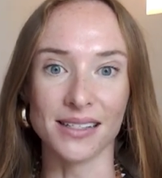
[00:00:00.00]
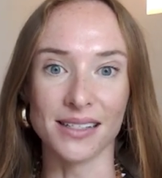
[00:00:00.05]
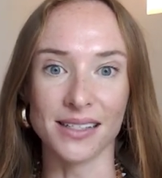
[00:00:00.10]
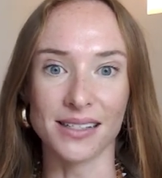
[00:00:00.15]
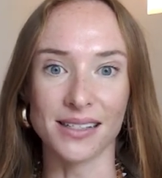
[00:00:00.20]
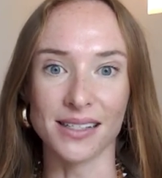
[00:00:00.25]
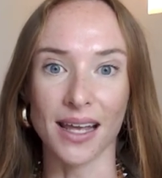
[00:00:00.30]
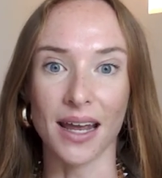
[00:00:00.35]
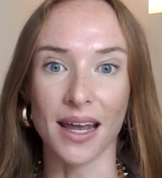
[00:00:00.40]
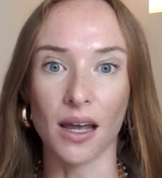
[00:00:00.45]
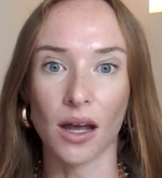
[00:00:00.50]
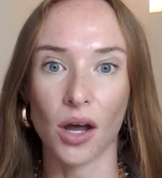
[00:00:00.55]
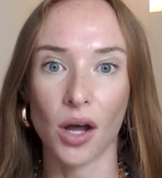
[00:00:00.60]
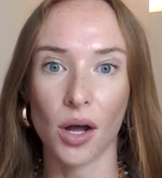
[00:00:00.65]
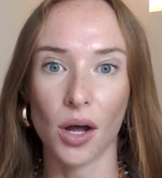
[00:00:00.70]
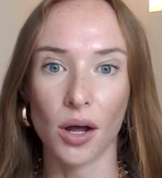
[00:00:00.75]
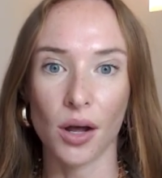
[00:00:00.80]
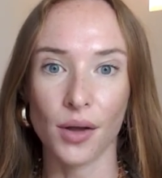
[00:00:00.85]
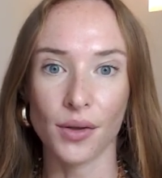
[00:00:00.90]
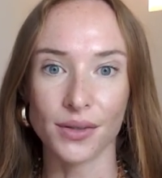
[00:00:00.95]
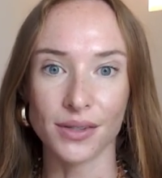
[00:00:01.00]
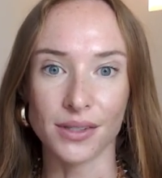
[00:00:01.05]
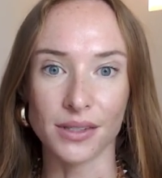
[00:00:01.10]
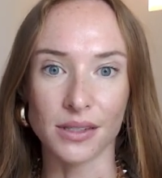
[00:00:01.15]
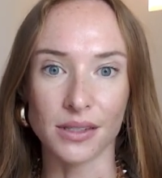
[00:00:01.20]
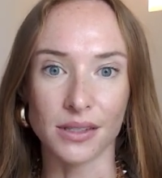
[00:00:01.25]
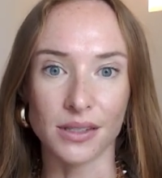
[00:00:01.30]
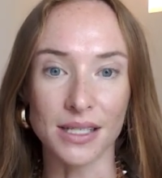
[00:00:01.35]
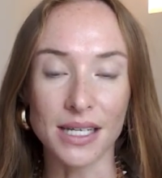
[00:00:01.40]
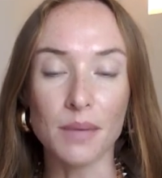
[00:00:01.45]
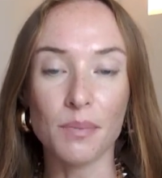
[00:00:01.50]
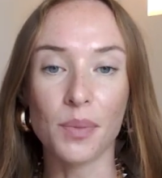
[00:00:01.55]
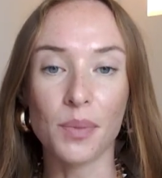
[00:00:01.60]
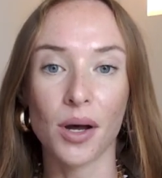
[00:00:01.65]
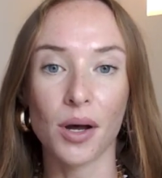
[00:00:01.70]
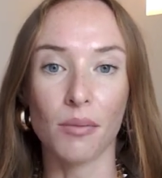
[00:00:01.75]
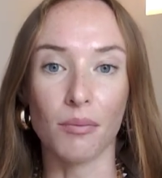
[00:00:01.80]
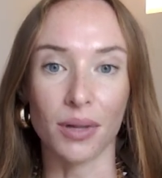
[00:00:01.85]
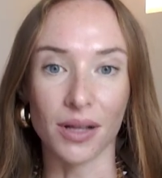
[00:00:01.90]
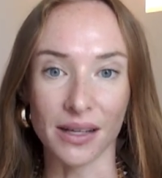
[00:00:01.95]
It's like
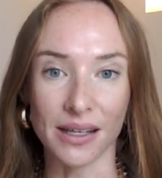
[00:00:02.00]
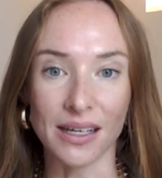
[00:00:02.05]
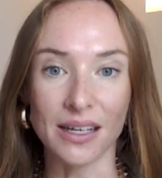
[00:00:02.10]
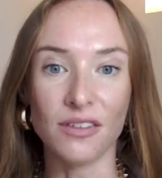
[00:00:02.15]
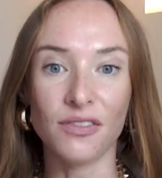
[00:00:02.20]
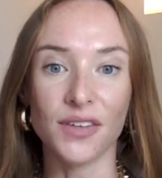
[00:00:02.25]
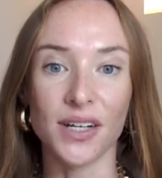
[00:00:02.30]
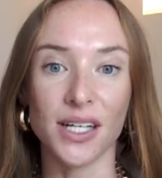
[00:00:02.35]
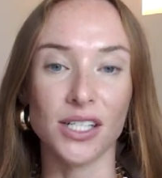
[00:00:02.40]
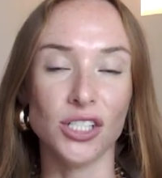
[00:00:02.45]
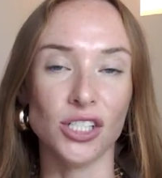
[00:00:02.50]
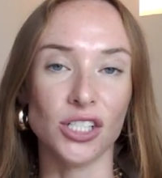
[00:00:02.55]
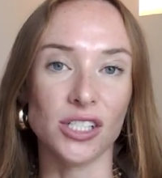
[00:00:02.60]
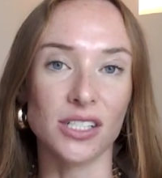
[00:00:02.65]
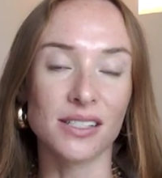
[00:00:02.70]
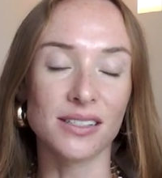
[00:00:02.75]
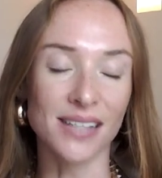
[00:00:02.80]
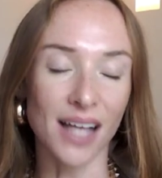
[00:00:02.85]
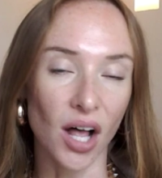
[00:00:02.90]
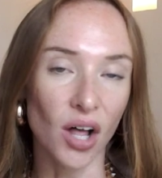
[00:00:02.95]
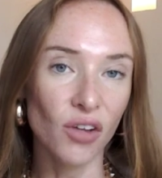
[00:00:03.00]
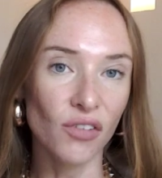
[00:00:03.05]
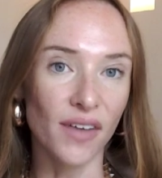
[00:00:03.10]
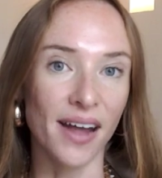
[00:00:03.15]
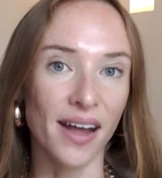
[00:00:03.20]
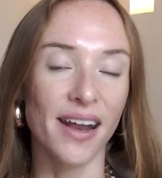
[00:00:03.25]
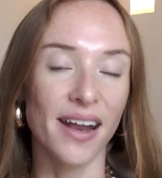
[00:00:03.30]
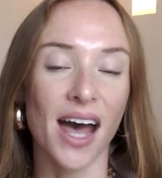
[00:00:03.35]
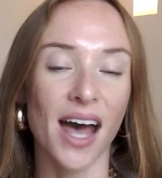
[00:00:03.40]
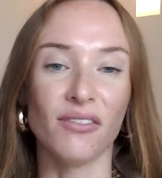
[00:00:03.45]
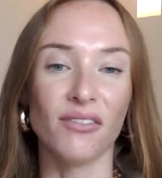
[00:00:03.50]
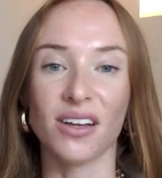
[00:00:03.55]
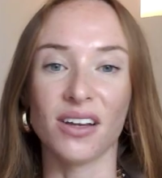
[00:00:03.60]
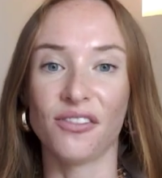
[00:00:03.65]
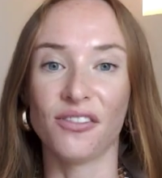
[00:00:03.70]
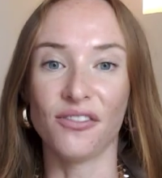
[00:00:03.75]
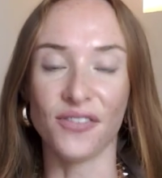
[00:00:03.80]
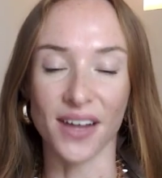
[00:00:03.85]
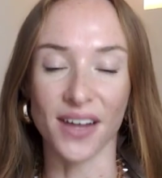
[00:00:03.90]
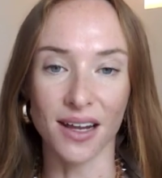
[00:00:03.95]
deep belief in yourself and having
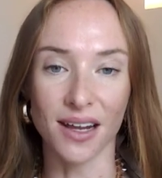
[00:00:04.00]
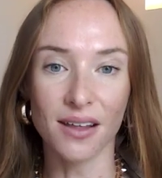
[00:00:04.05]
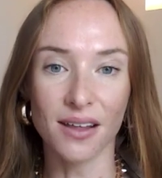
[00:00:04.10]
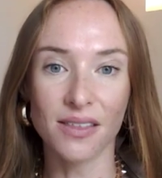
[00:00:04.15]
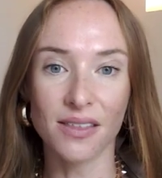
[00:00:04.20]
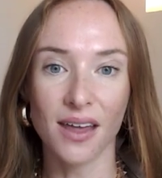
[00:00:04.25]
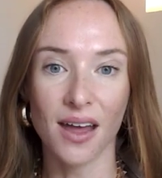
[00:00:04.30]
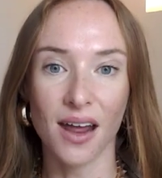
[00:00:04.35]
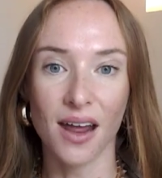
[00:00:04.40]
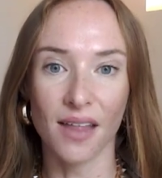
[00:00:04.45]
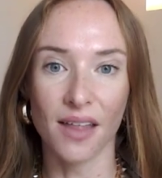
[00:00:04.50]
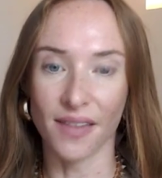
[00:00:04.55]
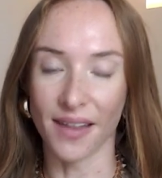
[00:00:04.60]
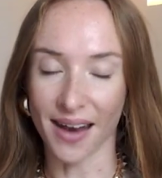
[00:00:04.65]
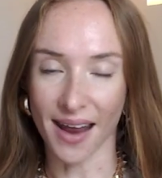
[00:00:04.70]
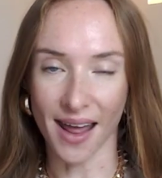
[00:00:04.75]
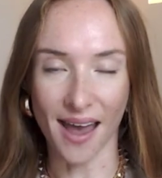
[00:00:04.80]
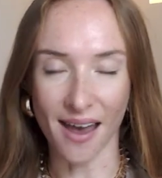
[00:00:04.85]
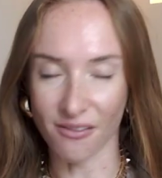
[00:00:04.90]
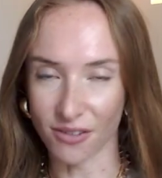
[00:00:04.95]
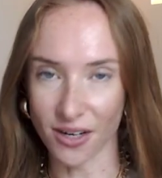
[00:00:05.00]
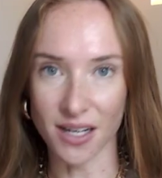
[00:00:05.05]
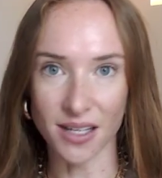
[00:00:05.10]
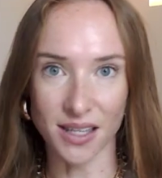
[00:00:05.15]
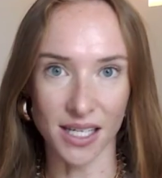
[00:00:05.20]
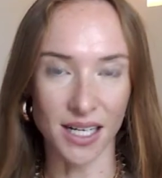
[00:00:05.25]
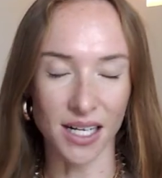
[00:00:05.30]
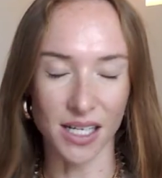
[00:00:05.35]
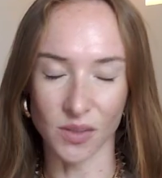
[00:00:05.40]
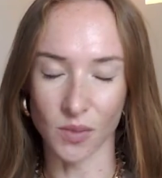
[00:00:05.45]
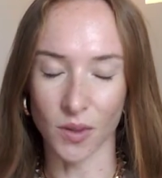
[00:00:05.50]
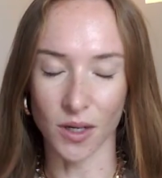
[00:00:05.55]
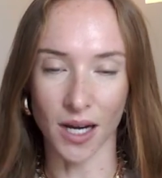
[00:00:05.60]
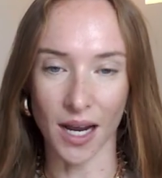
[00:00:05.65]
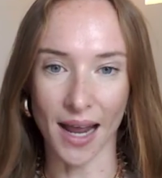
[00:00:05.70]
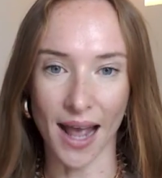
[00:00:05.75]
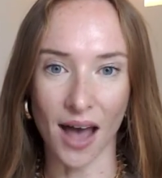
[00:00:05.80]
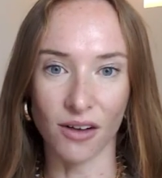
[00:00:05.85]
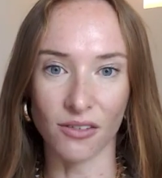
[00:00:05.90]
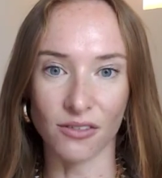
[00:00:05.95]
faith that everything is working
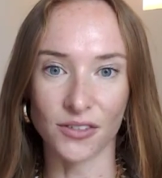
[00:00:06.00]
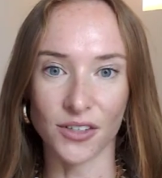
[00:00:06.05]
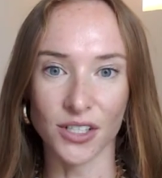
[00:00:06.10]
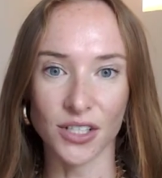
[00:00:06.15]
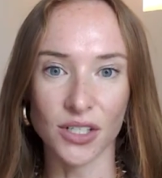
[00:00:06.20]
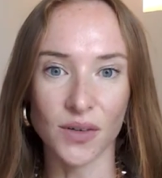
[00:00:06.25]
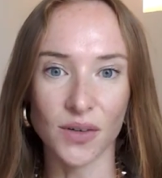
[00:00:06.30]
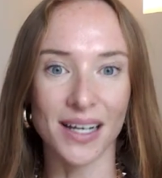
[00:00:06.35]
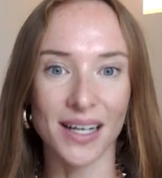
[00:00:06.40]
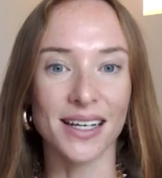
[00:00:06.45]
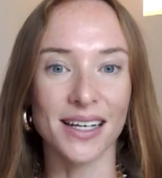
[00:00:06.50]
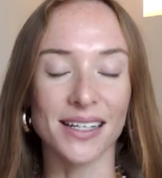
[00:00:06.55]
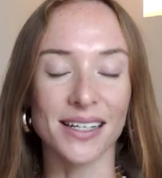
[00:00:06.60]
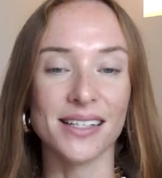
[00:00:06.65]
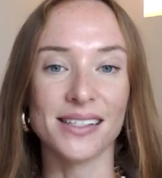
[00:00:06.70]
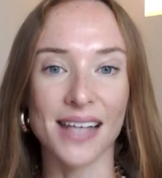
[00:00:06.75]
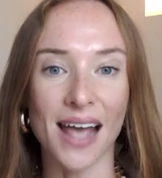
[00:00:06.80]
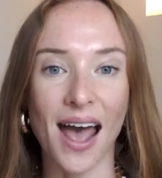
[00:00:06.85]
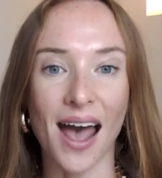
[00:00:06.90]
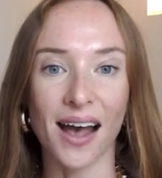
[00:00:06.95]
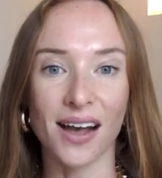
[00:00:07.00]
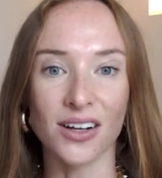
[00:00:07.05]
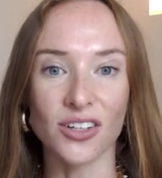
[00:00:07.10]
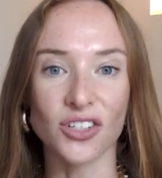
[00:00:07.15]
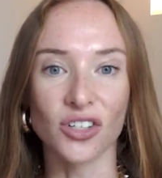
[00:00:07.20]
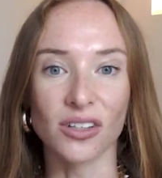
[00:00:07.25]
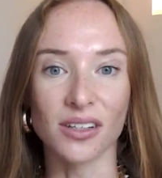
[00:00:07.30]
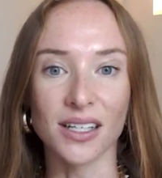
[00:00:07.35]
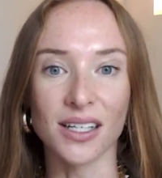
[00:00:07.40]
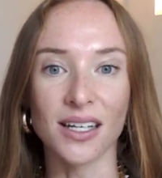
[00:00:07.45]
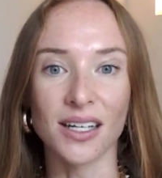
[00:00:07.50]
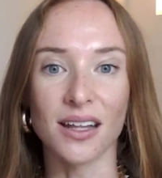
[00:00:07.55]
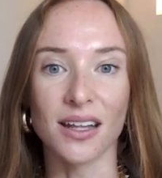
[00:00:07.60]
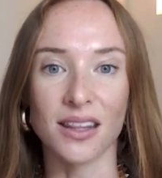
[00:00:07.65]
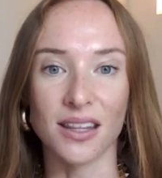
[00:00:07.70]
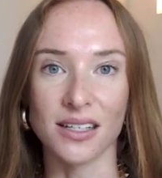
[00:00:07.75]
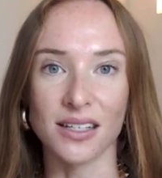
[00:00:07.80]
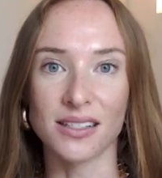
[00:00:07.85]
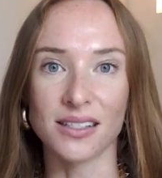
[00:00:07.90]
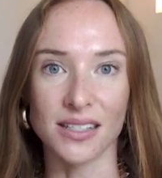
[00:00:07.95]
out for you is actually
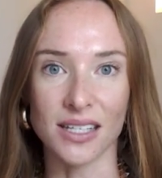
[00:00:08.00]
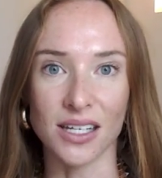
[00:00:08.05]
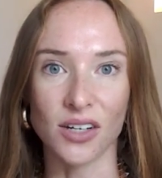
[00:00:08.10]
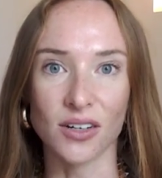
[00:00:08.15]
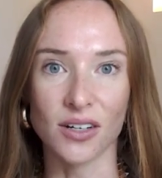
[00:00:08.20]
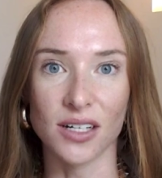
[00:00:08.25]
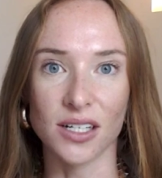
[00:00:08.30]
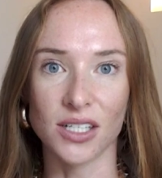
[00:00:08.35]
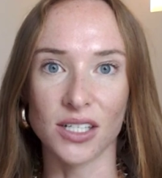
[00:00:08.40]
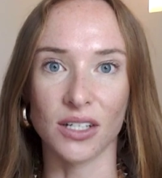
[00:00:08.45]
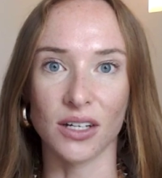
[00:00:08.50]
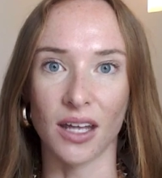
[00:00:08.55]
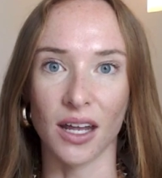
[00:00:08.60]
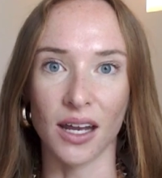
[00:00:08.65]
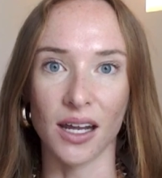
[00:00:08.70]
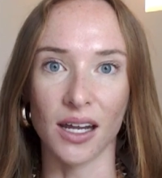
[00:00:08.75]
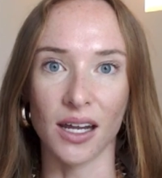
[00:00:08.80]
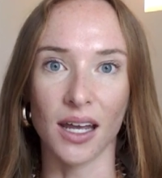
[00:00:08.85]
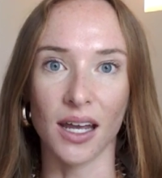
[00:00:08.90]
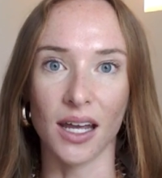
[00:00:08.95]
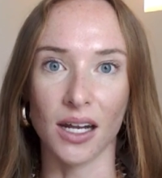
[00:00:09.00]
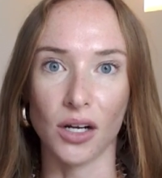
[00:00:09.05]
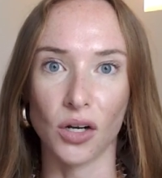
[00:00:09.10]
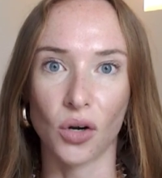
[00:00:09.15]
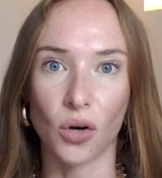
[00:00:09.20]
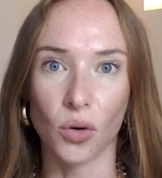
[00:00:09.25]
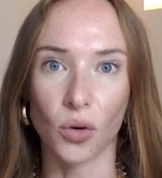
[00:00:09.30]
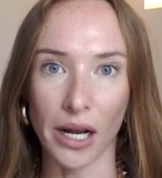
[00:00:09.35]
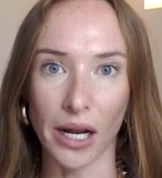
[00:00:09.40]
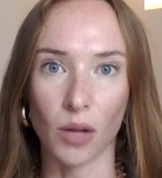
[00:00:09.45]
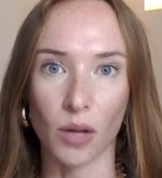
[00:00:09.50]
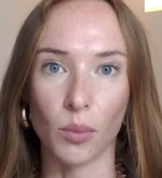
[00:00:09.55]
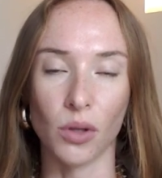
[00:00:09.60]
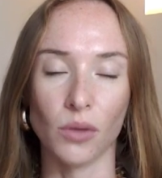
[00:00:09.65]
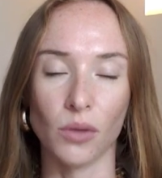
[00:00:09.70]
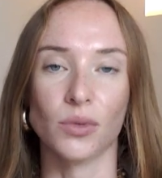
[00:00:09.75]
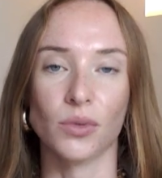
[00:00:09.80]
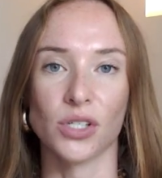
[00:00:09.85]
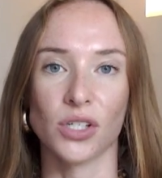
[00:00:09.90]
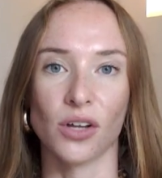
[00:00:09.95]
the secret to getting
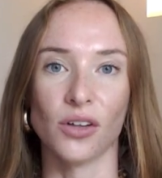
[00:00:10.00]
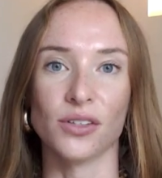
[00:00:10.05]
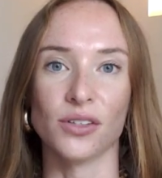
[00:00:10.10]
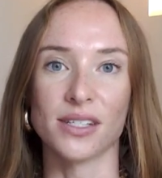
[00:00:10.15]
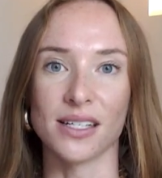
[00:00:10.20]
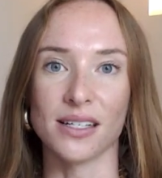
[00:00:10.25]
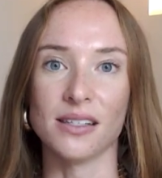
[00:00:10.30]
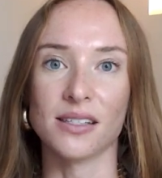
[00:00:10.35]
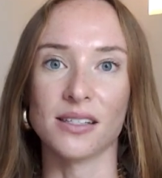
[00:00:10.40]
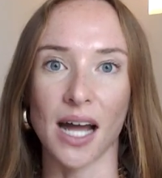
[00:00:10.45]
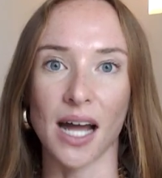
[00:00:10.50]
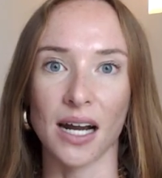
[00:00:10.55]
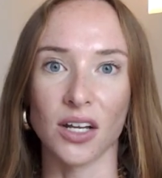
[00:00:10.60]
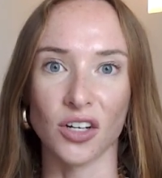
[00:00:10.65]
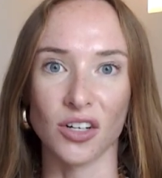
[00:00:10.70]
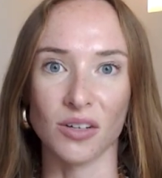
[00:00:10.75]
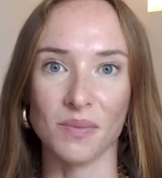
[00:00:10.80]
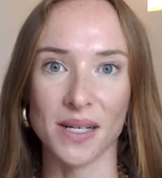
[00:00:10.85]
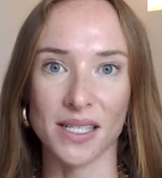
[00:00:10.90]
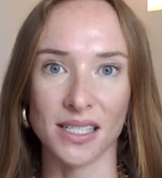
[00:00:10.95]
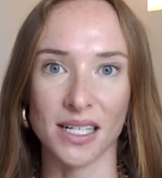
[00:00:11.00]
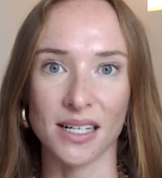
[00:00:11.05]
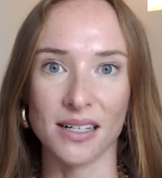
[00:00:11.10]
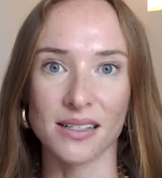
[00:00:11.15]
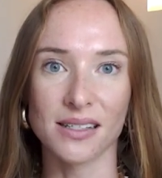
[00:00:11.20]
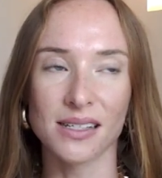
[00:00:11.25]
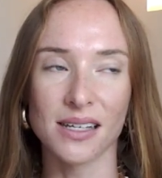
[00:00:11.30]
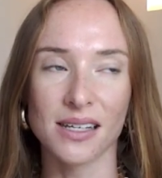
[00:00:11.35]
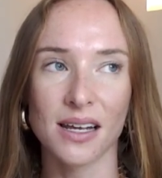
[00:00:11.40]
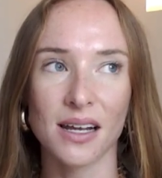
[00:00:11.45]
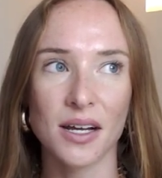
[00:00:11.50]
incredible results inside of your business.